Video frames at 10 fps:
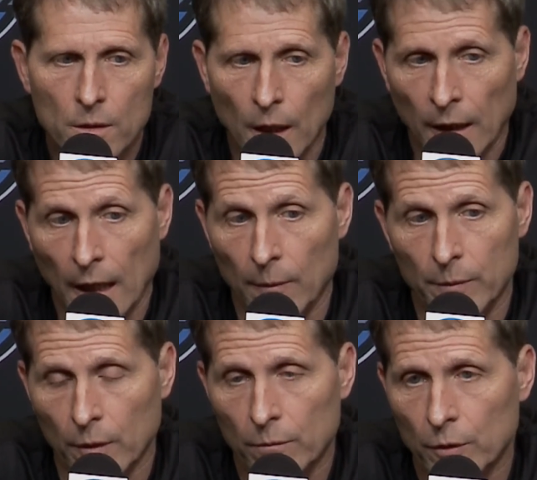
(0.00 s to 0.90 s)
again,
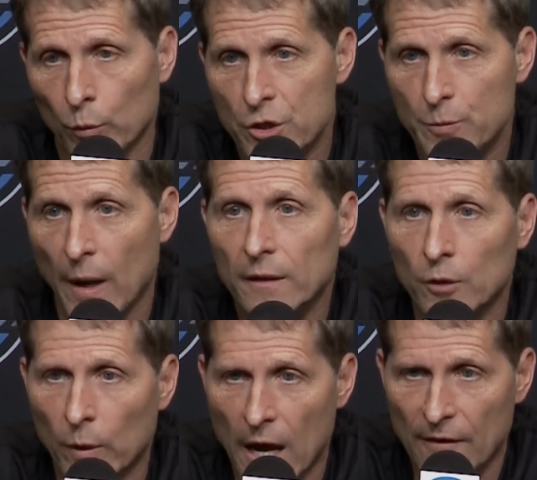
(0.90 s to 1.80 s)
the, the respect that
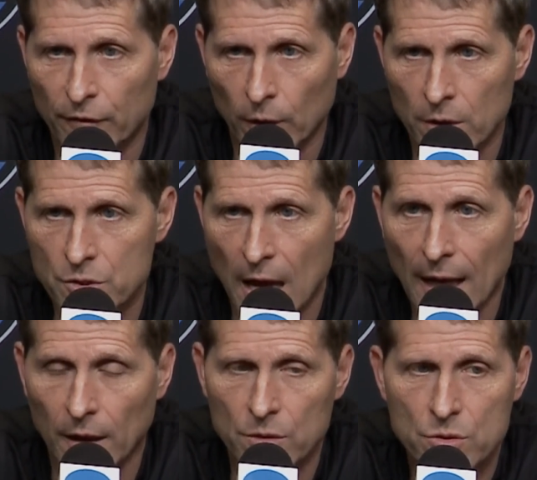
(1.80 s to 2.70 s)
we have for
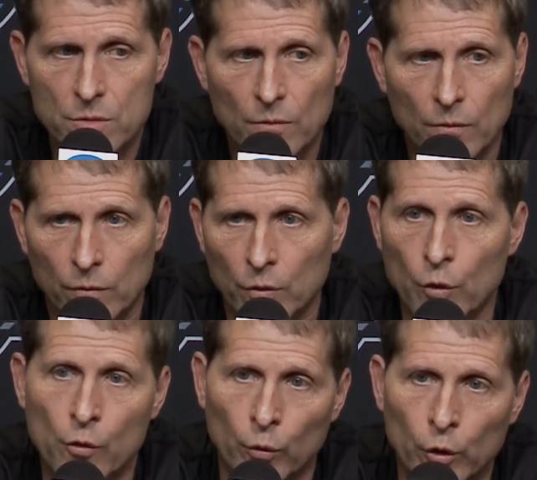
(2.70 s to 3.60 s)
Gonzaga is
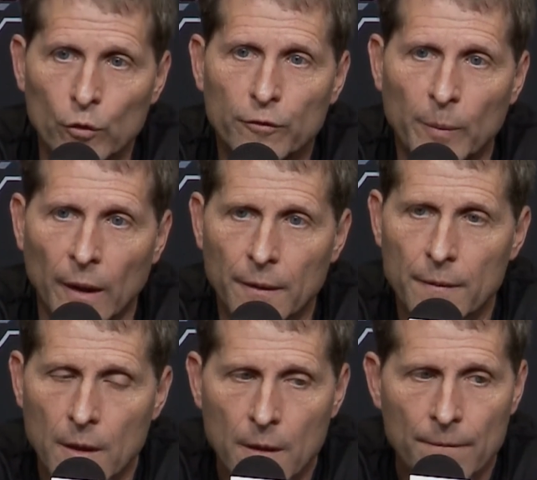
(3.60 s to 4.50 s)
through the roof, but
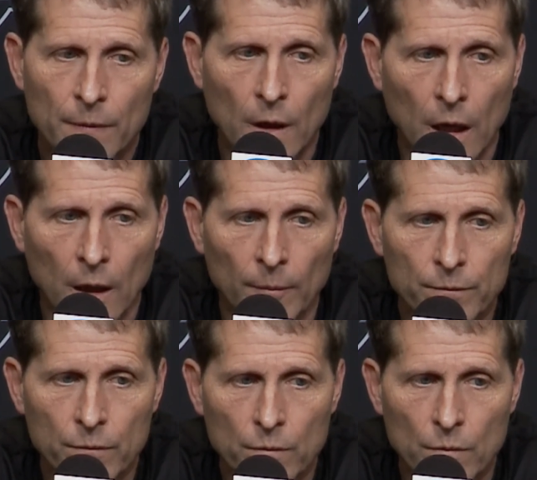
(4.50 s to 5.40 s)

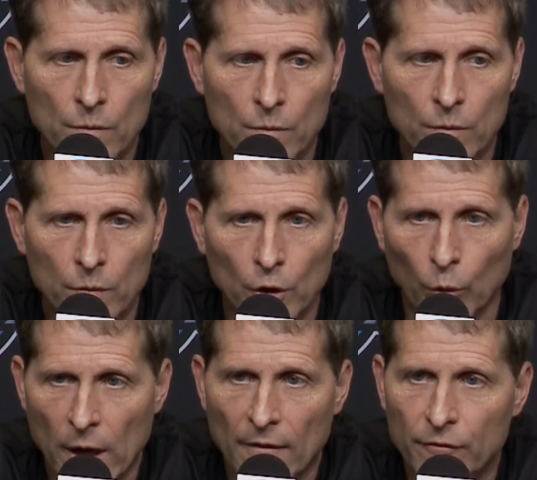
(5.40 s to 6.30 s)
um, you know,
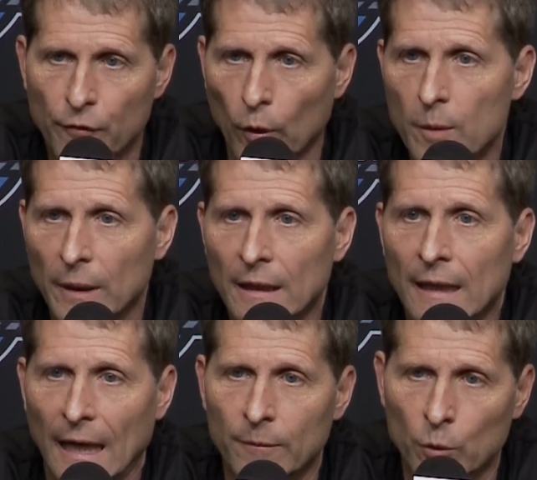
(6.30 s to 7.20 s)
we have a 40 minute
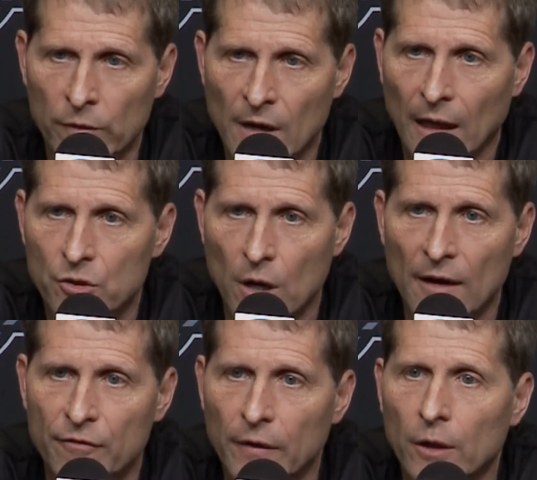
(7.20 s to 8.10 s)
game that we've got to try
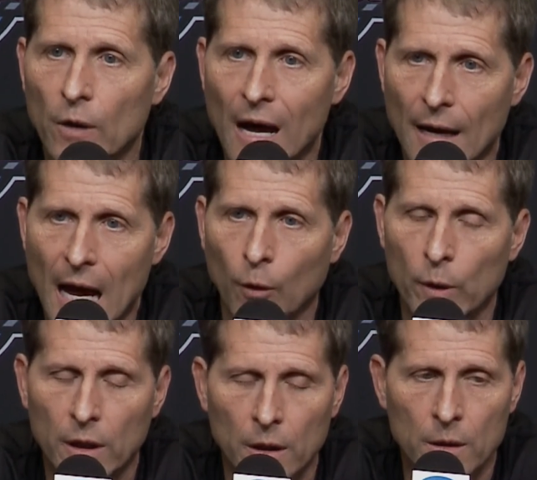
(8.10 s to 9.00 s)
to figure out how
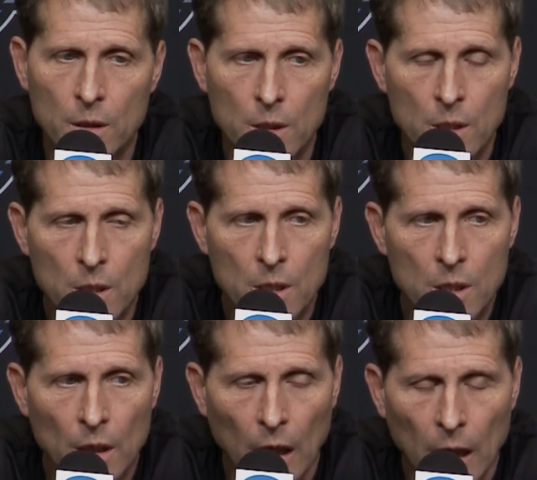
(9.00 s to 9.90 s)
we can
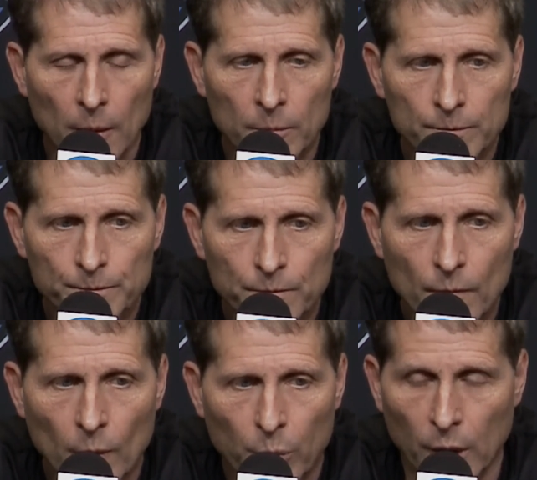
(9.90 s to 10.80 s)
um,
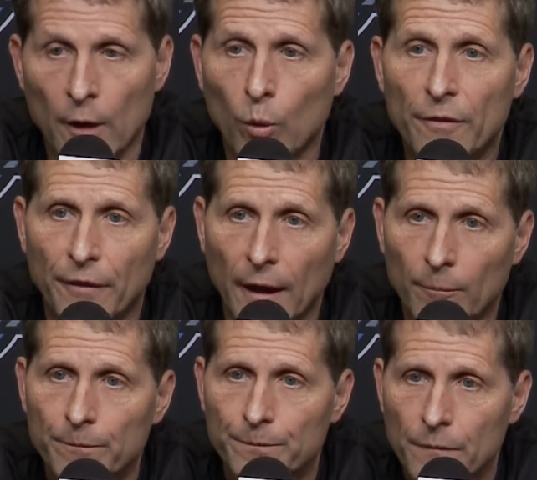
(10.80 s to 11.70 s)
play with
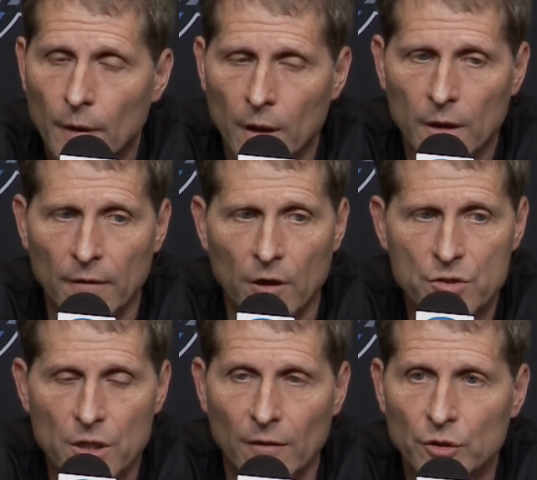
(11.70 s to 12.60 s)
them and give
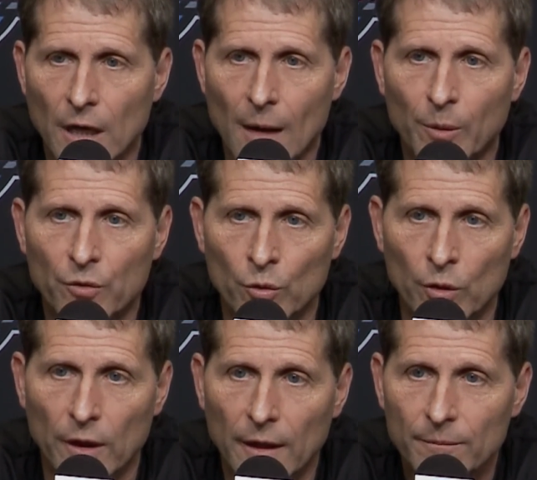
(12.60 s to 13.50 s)
ourselves an
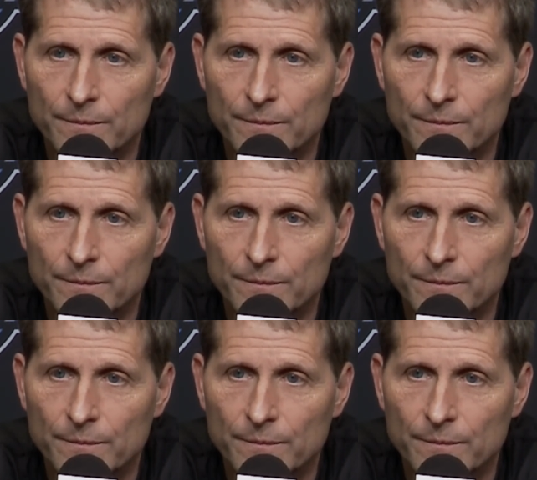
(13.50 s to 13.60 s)
opportunity.